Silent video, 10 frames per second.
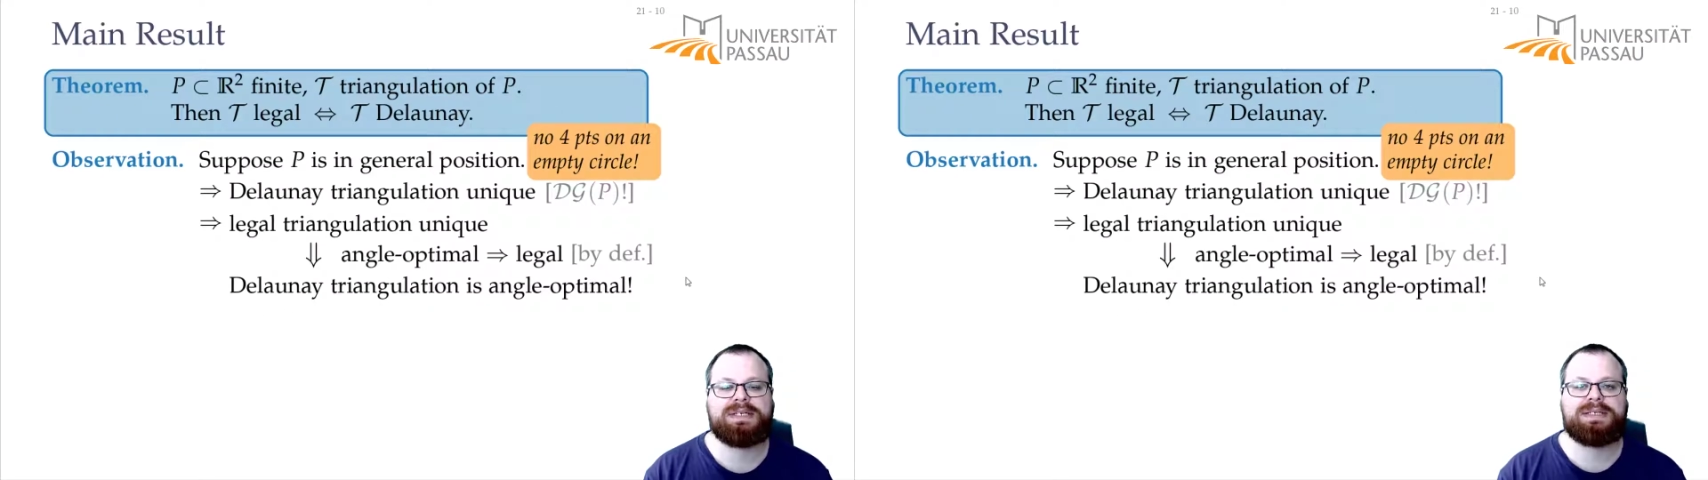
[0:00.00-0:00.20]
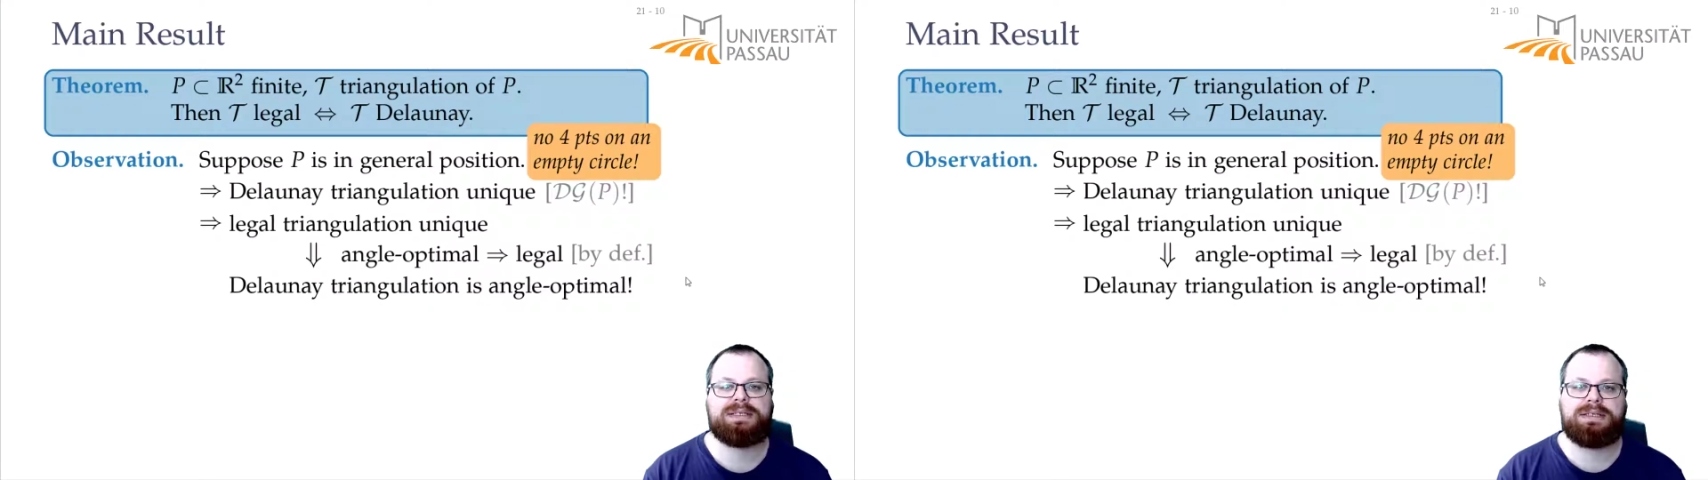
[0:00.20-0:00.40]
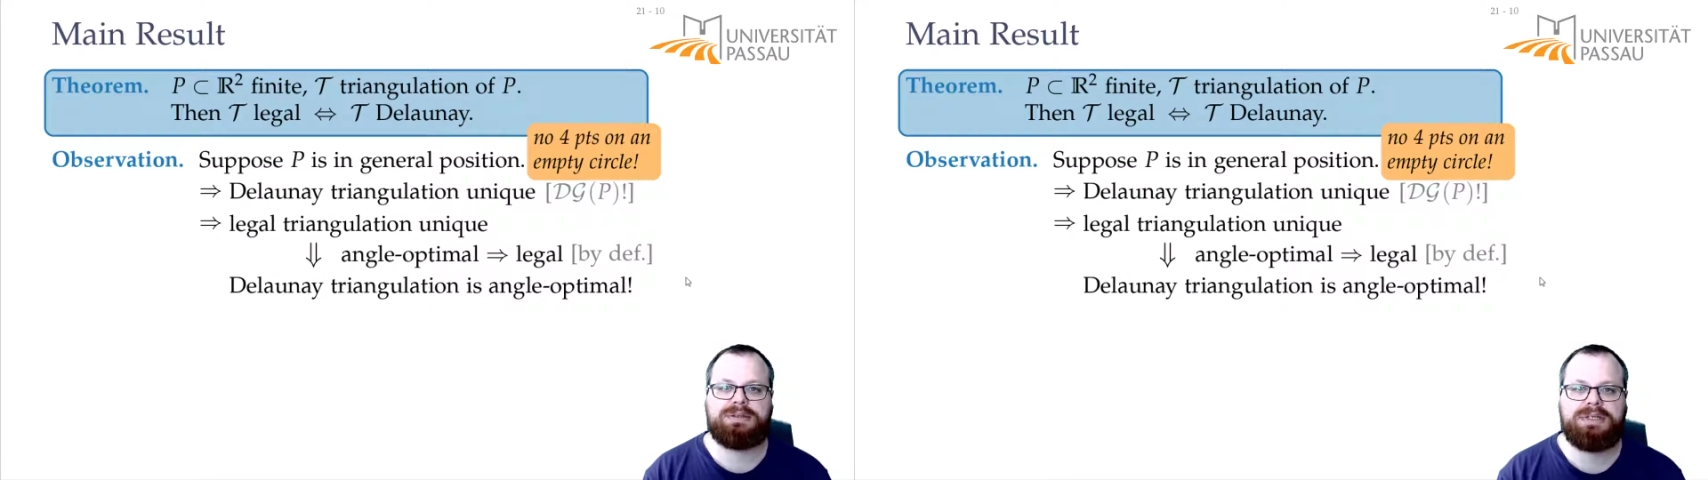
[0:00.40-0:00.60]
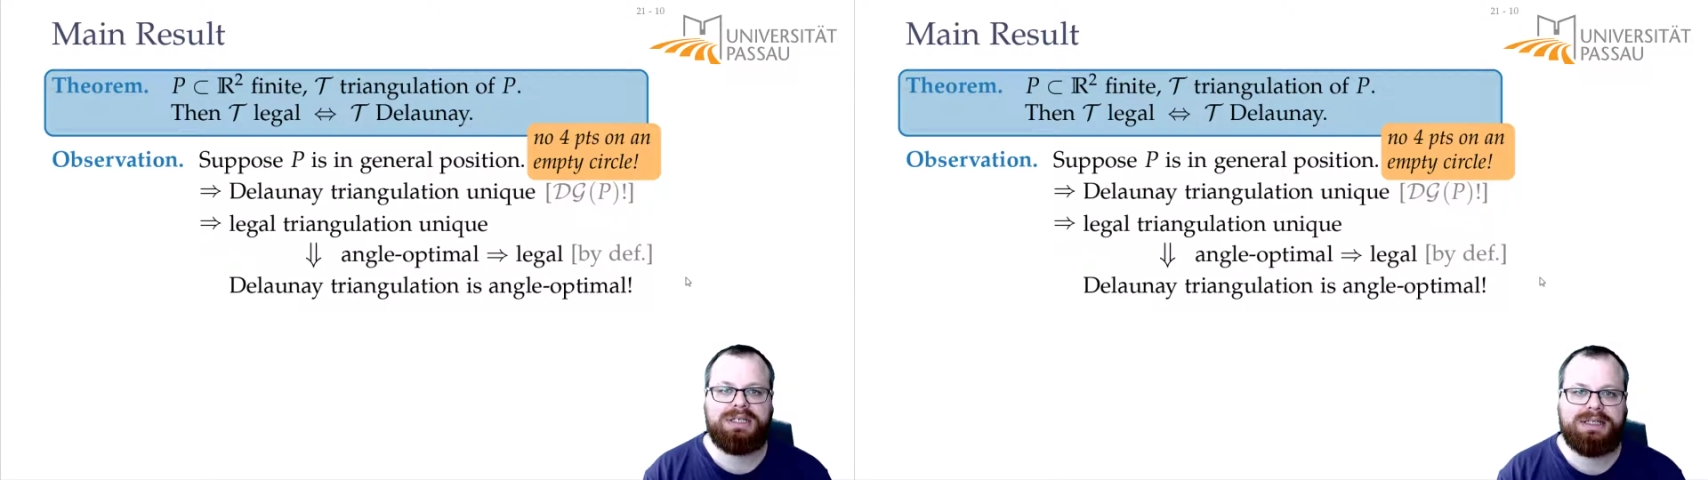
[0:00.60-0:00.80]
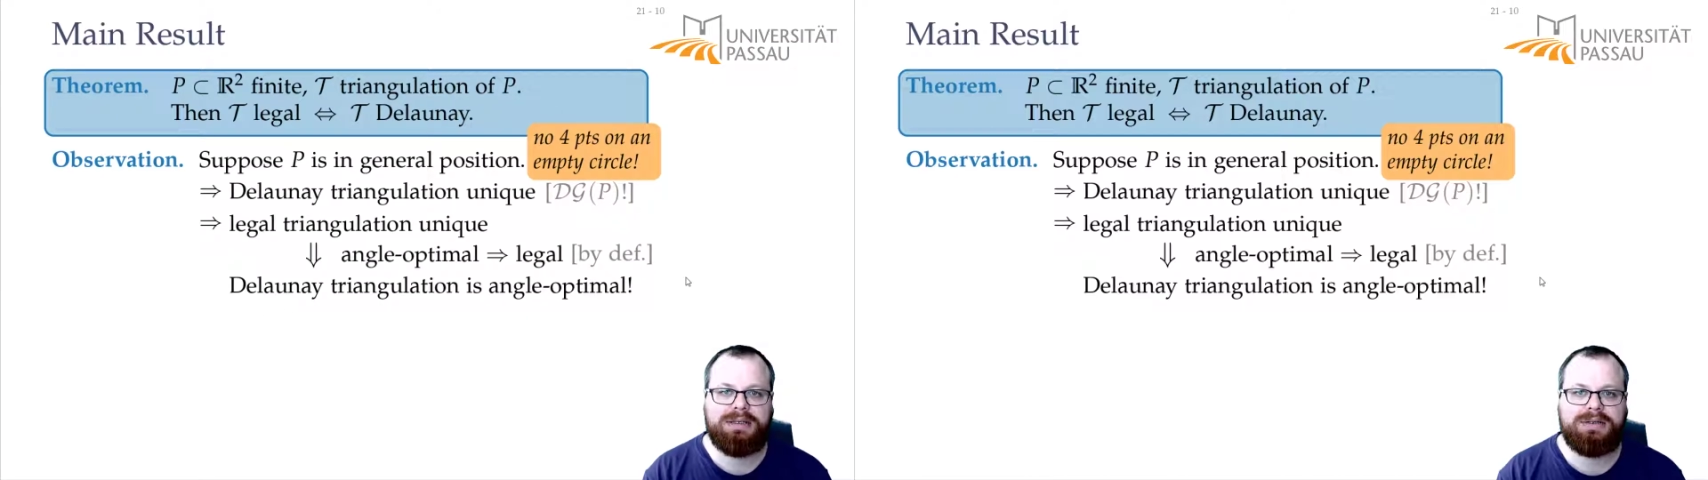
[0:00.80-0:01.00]
us the
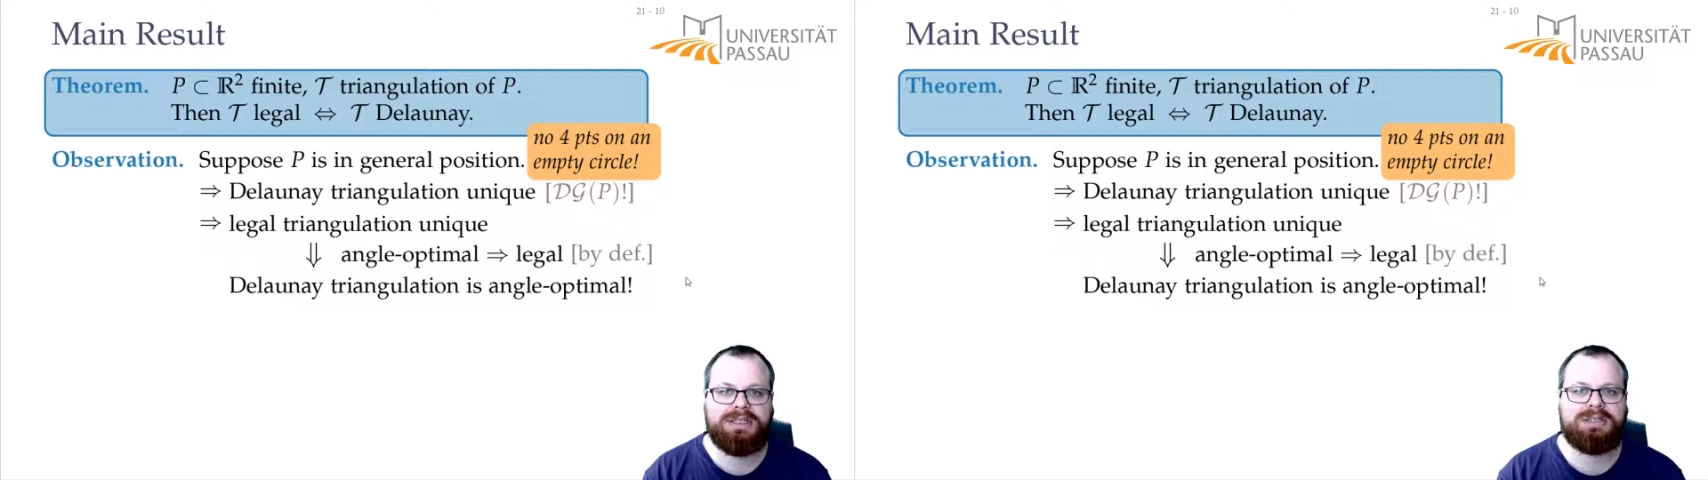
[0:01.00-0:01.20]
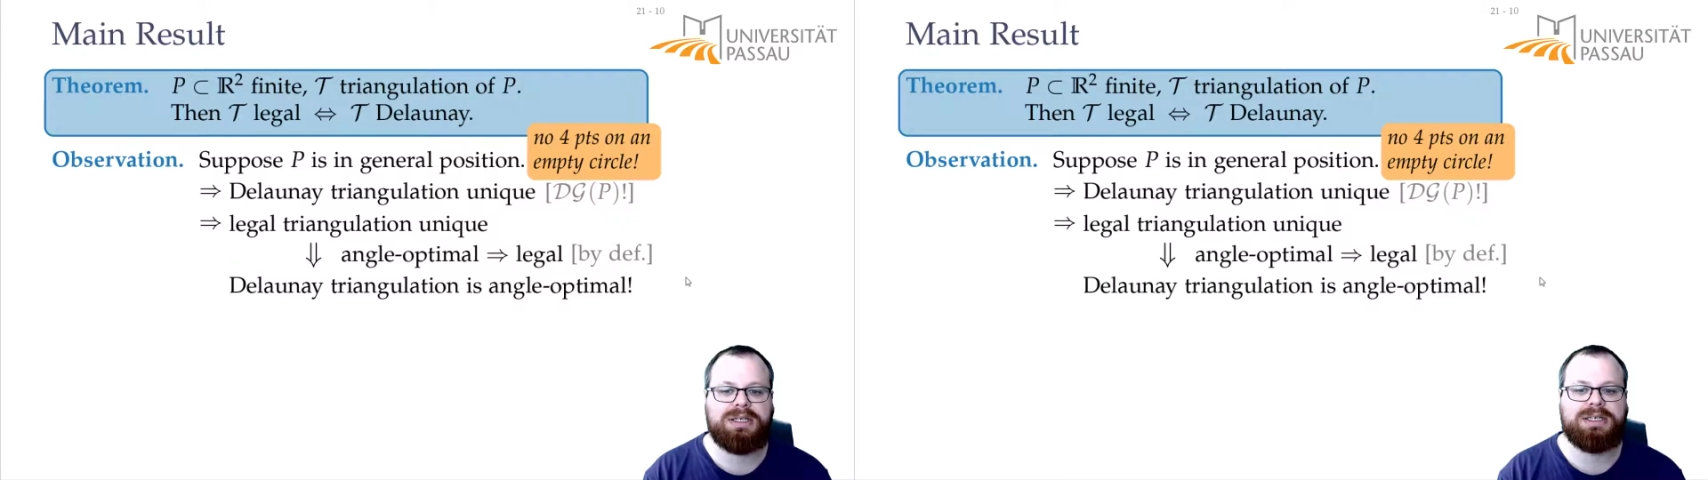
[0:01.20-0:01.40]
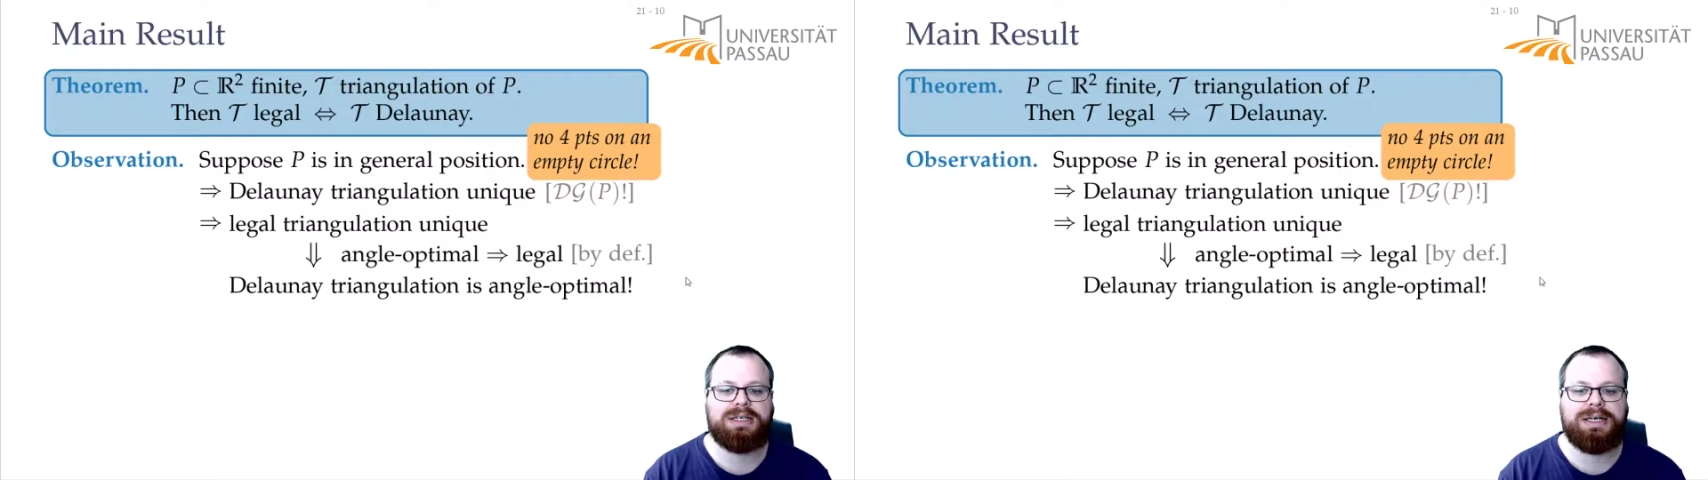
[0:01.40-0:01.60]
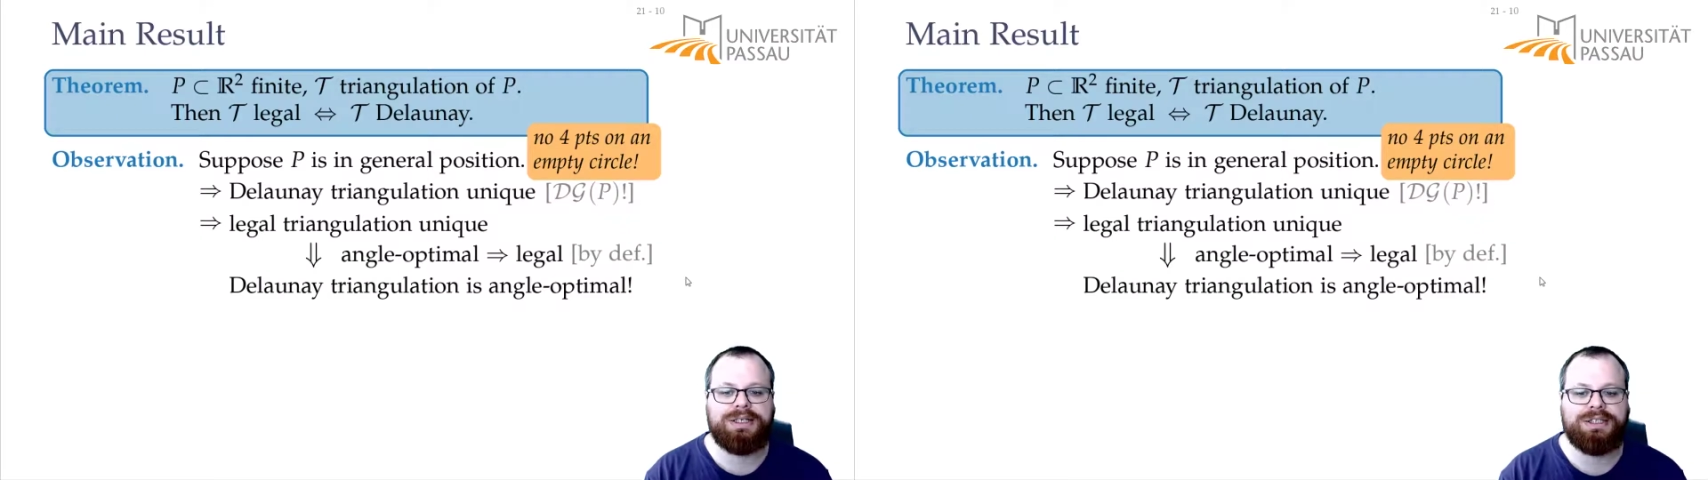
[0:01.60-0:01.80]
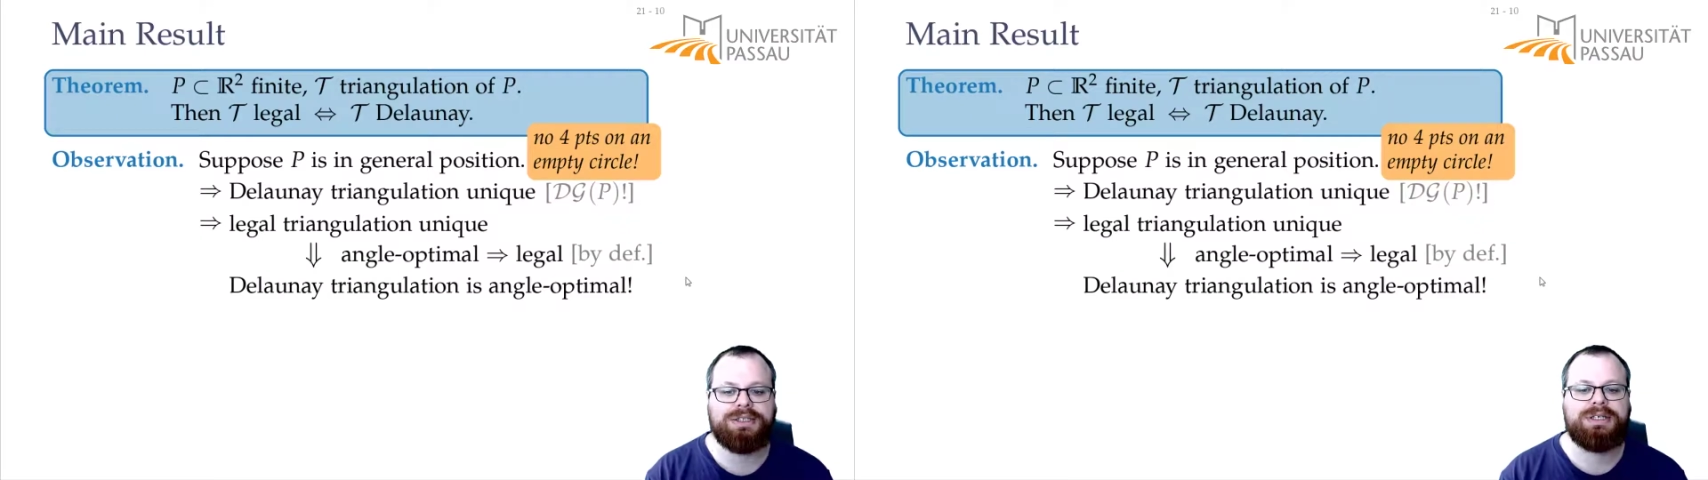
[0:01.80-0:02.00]
unique Delaunay
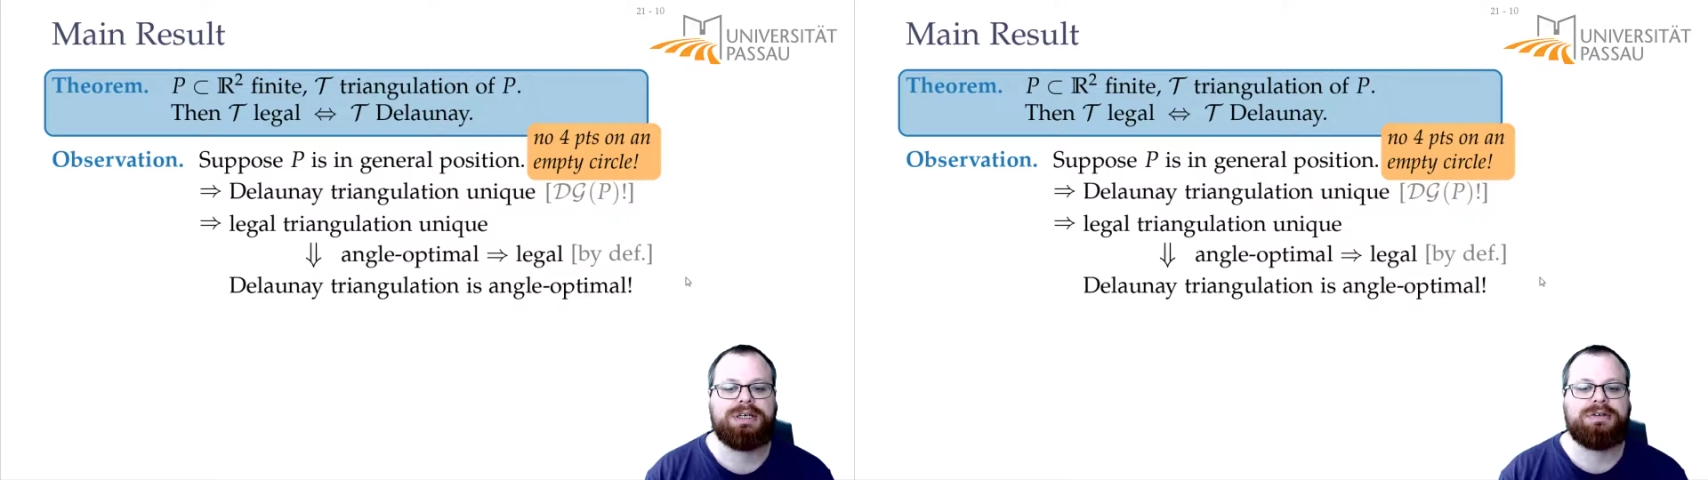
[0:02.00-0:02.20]
triangulation,